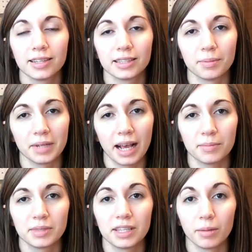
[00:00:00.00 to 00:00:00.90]

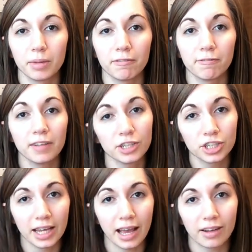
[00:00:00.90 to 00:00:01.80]
Sometimes they'll be
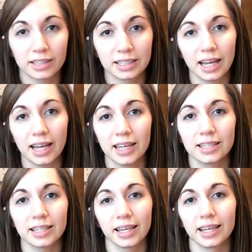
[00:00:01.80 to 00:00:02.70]
finishing out a
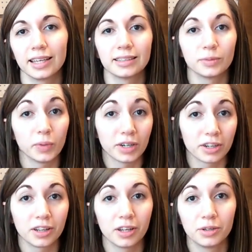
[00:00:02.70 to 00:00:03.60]
size in winter
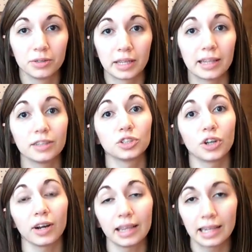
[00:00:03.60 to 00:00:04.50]
clothes and then
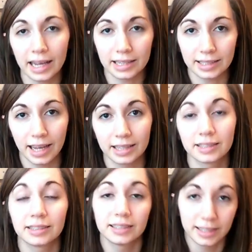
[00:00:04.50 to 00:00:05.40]
starting the next
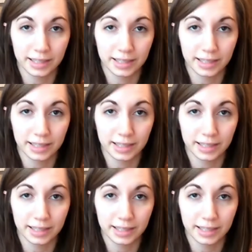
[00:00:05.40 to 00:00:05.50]
size still